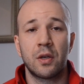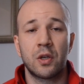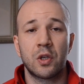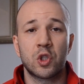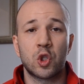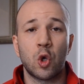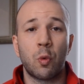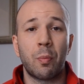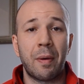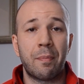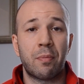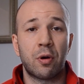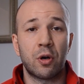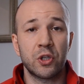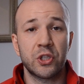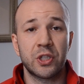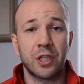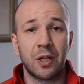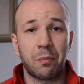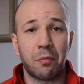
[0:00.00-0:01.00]
So my
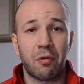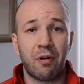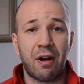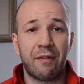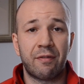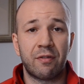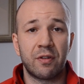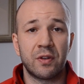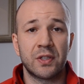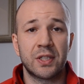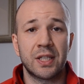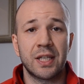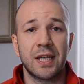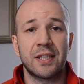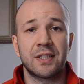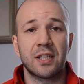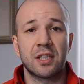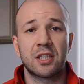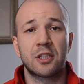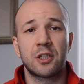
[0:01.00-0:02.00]
personal preference
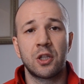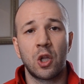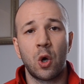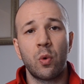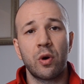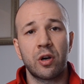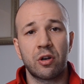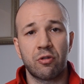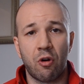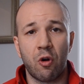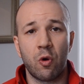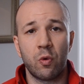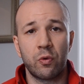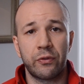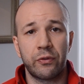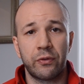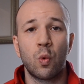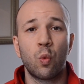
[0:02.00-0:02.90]
is a slower growth